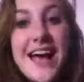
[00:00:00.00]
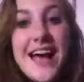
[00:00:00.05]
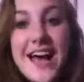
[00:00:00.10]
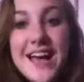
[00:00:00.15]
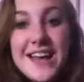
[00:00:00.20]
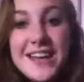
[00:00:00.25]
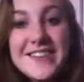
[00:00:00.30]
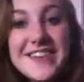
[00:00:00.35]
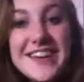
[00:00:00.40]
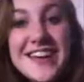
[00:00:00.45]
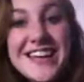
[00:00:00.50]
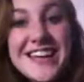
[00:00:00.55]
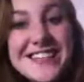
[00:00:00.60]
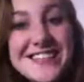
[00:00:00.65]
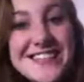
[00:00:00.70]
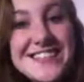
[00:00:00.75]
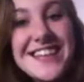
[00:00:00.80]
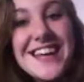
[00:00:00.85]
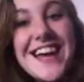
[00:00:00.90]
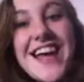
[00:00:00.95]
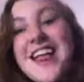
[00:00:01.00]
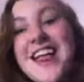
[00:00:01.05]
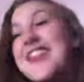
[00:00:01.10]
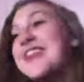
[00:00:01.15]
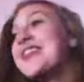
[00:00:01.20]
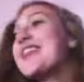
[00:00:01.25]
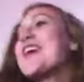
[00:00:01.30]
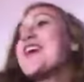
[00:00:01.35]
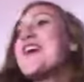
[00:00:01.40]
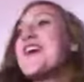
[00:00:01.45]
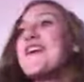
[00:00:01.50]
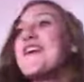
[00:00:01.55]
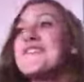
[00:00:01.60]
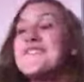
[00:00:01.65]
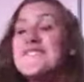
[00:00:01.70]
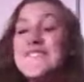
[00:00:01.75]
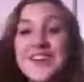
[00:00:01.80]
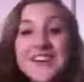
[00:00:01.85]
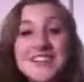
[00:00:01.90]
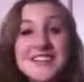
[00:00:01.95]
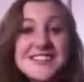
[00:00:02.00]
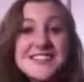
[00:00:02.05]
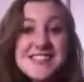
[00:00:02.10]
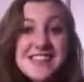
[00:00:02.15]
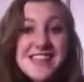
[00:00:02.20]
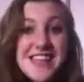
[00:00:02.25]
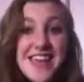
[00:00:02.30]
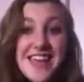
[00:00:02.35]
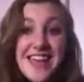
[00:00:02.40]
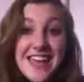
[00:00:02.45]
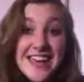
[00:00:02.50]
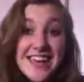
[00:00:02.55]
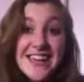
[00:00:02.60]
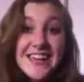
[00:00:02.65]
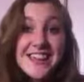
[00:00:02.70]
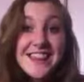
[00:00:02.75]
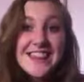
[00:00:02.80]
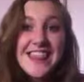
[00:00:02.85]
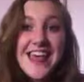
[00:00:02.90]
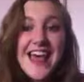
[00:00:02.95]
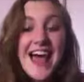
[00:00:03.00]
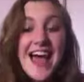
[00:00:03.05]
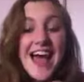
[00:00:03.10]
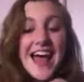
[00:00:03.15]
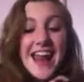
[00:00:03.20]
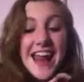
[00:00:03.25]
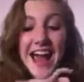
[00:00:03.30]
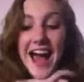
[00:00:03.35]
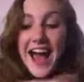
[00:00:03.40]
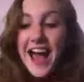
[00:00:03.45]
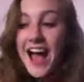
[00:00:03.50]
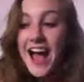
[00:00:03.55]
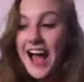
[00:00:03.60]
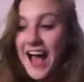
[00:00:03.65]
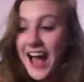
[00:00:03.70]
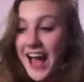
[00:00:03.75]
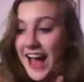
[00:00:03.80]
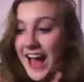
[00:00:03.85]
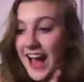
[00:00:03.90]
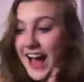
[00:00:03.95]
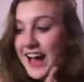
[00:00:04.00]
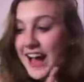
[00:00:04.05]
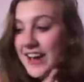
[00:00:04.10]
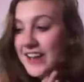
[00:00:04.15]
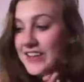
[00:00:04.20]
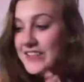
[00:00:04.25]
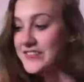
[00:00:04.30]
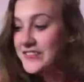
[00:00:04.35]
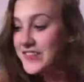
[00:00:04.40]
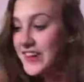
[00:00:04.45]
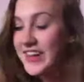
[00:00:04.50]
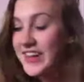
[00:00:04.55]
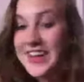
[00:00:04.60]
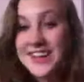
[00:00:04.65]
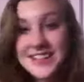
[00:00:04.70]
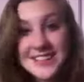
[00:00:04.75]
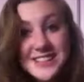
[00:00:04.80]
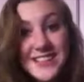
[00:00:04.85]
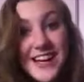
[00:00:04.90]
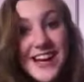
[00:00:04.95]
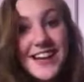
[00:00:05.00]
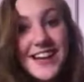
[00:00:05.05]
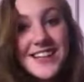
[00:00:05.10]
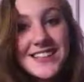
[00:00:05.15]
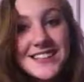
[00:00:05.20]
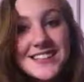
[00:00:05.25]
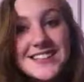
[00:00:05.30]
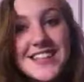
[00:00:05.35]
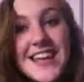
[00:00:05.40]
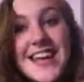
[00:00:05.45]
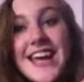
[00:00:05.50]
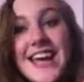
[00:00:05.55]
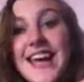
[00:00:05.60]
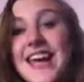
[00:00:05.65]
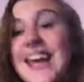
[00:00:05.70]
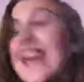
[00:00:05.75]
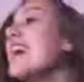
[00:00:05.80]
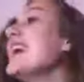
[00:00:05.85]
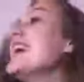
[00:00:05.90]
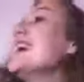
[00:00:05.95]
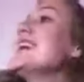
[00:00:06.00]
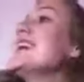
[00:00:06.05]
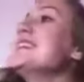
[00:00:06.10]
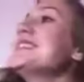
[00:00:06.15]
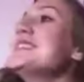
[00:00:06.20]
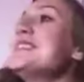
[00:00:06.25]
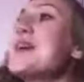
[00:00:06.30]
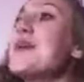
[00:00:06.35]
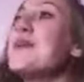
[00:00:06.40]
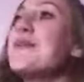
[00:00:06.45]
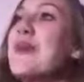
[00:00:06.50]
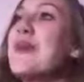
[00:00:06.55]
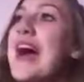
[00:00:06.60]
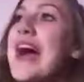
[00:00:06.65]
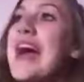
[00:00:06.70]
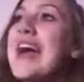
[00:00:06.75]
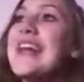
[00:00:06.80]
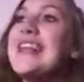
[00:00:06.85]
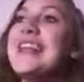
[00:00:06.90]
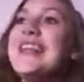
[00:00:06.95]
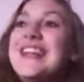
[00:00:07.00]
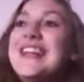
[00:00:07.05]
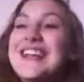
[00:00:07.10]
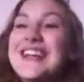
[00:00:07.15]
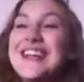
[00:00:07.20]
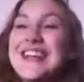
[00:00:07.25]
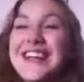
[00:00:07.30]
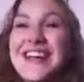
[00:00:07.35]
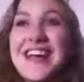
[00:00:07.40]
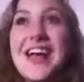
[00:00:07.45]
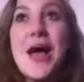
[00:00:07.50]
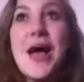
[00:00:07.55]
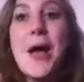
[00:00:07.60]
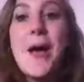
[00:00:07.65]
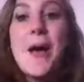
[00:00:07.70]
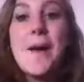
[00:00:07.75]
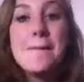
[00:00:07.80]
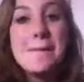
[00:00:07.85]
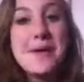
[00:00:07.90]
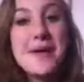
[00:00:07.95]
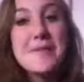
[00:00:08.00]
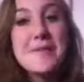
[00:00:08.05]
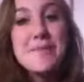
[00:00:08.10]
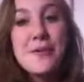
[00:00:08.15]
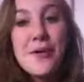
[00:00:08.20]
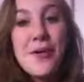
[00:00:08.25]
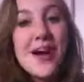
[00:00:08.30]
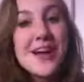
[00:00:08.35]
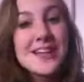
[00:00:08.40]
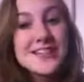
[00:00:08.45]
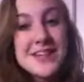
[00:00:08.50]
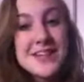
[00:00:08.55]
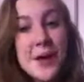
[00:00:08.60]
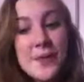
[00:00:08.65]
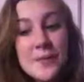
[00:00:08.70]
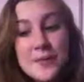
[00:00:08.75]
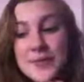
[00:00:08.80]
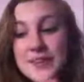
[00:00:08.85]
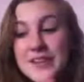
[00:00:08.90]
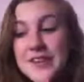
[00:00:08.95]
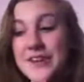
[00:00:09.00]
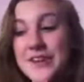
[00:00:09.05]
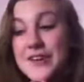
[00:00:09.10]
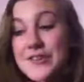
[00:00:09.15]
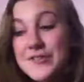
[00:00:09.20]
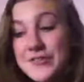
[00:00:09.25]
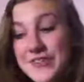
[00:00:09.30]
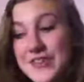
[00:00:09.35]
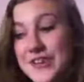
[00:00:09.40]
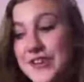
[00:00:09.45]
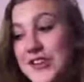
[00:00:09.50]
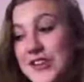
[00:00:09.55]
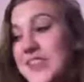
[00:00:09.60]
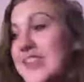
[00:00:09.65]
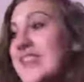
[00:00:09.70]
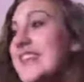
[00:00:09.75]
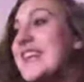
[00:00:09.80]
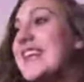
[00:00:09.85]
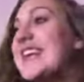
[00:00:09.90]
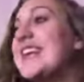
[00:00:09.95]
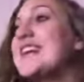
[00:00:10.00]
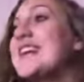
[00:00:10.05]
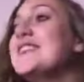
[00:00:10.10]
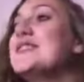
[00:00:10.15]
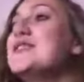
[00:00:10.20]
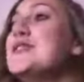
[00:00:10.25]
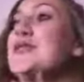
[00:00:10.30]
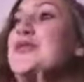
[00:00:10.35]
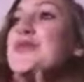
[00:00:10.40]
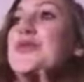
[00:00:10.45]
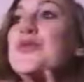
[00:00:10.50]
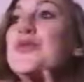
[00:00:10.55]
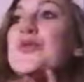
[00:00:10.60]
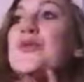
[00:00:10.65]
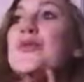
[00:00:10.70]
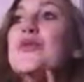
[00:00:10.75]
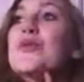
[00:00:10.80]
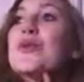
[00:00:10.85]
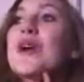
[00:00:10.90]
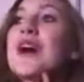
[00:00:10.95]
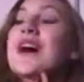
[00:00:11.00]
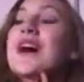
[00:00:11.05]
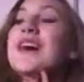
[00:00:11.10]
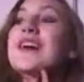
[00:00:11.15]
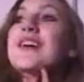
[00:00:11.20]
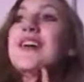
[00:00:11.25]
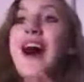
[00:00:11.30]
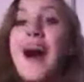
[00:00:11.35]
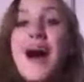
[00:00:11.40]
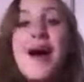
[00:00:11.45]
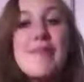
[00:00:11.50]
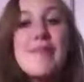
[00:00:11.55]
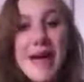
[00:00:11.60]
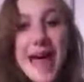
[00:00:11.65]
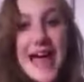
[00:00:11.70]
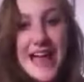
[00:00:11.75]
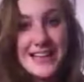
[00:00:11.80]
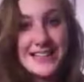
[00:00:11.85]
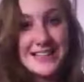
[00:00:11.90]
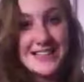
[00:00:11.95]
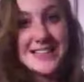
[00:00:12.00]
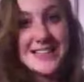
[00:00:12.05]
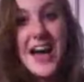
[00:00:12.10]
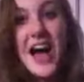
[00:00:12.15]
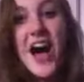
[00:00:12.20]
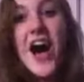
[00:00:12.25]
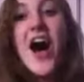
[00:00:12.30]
anyways, the first thing that fucking sucks is when people on Tumblr feel the need to comment